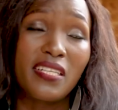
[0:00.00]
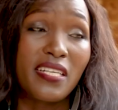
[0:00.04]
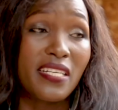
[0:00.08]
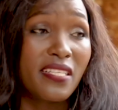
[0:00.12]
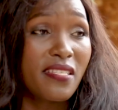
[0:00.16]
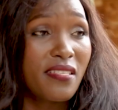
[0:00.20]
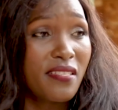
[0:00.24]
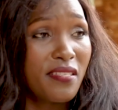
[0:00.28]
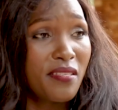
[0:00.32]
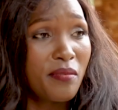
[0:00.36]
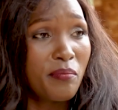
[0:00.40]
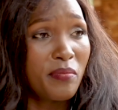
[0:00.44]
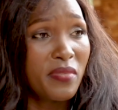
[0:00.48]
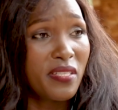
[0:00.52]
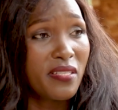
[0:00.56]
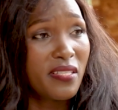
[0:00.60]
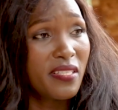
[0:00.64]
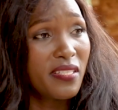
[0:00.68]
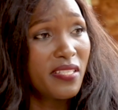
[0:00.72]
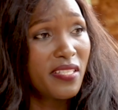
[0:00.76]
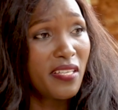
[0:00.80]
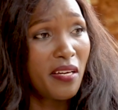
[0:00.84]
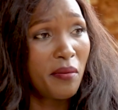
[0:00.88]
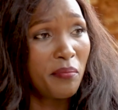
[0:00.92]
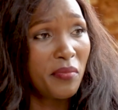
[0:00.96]
esteem is
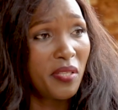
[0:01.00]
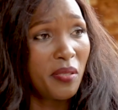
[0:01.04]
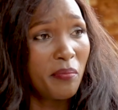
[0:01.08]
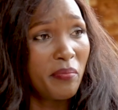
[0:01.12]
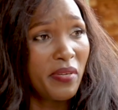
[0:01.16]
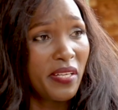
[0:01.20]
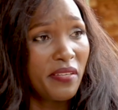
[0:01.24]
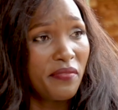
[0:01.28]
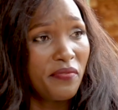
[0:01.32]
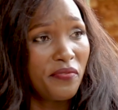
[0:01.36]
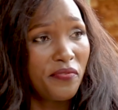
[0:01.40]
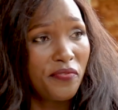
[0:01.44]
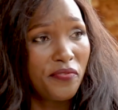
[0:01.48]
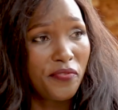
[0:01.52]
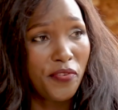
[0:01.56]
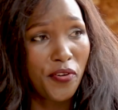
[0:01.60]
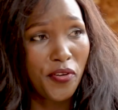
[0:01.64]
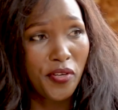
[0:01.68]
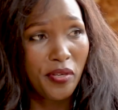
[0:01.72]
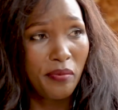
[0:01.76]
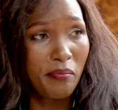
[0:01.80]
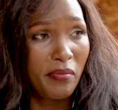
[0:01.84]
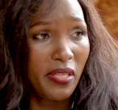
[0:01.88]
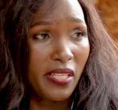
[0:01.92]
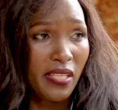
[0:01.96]
determined by
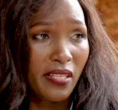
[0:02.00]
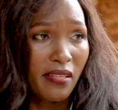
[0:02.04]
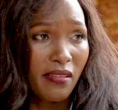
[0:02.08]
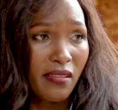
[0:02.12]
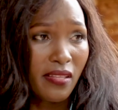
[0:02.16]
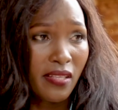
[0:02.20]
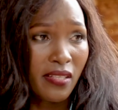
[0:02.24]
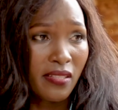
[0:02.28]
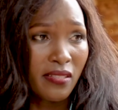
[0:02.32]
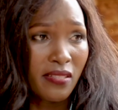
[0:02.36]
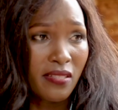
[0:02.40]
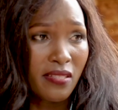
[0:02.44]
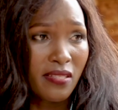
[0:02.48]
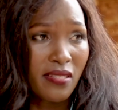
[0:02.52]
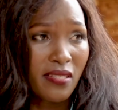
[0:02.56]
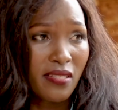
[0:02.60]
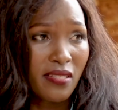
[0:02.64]
very many things.